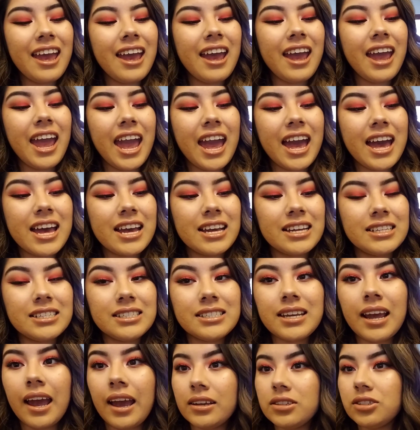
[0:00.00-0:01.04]

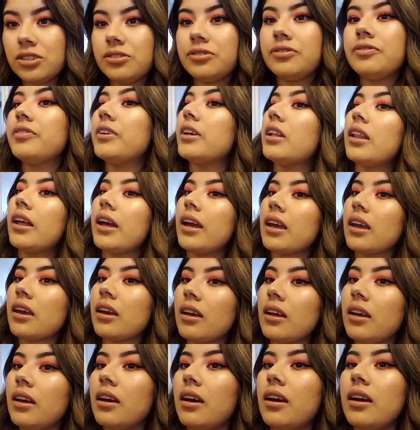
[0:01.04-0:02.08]
And I just feel like
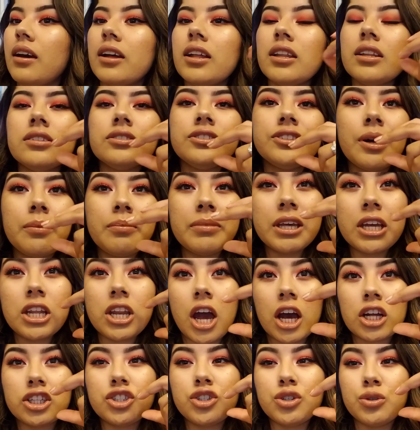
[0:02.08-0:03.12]
something
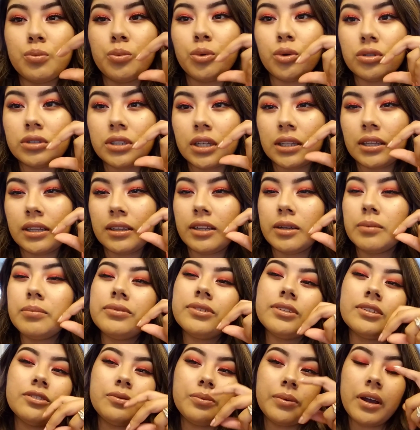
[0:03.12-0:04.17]
not too bold on the lips
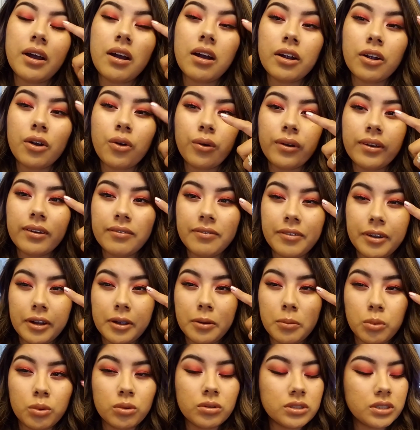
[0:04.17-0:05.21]
since we are going very
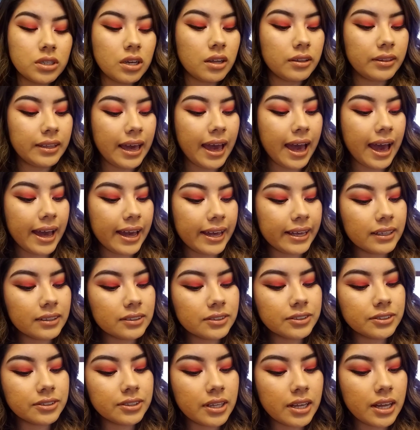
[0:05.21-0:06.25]
bold on the
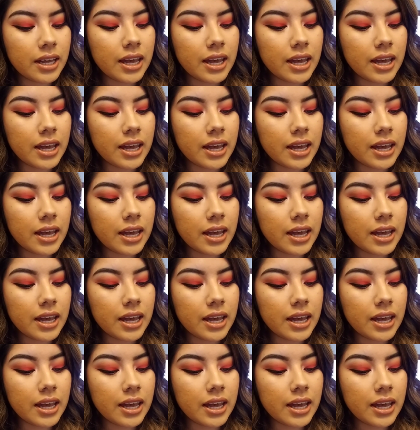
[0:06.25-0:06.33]
eyes.